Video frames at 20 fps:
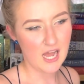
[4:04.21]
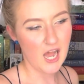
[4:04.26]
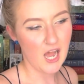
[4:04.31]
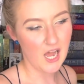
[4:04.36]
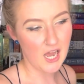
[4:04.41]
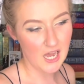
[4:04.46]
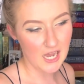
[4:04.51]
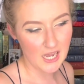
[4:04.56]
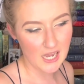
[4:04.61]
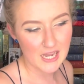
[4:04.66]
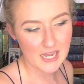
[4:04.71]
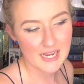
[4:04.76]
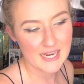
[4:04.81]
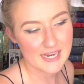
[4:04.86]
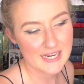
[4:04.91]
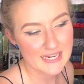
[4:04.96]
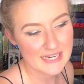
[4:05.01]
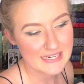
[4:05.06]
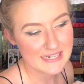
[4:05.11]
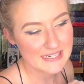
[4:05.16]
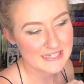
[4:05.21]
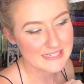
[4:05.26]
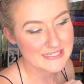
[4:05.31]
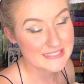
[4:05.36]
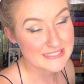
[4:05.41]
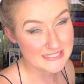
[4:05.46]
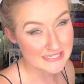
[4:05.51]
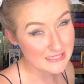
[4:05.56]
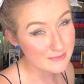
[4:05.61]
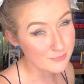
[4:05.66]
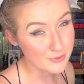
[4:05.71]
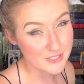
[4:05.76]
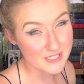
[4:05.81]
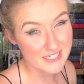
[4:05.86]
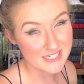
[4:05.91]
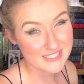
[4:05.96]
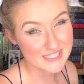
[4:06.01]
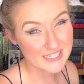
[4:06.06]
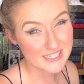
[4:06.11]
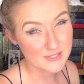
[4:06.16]
I did
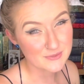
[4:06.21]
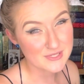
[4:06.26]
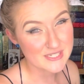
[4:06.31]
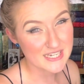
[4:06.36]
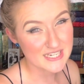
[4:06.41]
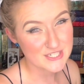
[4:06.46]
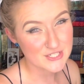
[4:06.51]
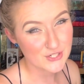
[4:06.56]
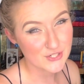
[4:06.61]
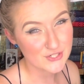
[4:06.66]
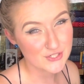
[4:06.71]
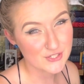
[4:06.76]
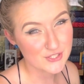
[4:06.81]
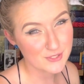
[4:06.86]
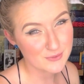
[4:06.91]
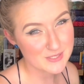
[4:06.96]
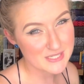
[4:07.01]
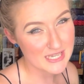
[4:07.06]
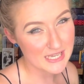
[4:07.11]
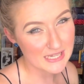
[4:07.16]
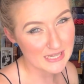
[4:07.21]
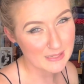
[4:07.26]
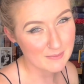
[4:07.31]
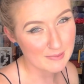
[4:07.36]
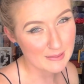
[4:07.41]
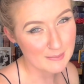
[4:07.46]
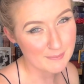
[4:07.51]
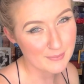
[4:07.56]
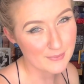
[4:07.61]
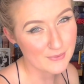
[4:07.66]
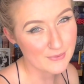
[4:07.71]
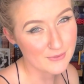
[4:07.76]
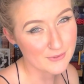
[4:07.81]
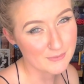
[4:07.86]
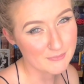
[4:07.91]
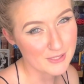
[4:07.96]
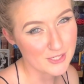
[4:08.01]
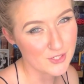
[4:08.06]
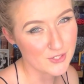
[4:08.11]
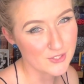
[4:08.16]
predict that it was Antonio that was killing people
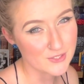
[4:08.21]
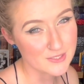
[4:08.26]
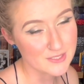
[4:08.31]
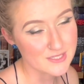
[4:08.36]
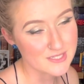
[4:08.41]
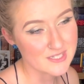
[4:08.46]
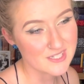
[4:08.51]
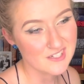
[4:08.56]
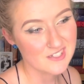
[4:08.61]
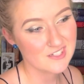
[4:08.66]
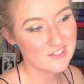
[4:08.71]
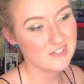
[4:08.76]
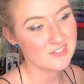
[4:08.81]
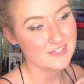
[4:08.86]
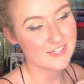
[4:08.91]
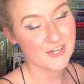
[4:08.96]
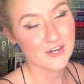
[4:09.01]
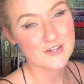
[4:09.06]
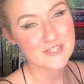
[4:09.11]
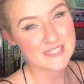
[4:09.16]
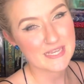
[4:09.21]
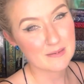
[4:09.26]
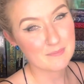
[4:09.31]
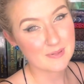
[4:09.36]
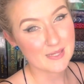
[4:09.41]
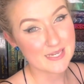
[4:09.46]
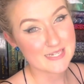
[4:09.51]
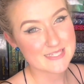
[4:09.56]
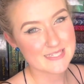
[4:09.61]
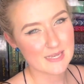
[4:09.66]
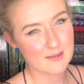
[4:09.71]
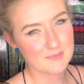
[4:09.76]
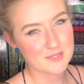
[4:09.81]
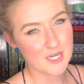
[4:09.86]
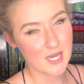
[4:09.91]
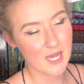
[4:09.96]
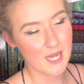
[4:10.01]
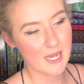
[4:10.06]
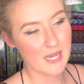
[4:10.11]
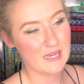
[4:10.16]
because, you know, same place, same
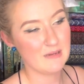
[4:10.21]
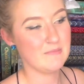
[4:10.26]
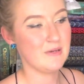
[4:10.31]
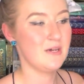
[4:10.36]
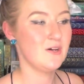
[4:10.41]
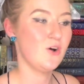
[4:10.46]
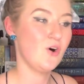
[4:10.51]
time.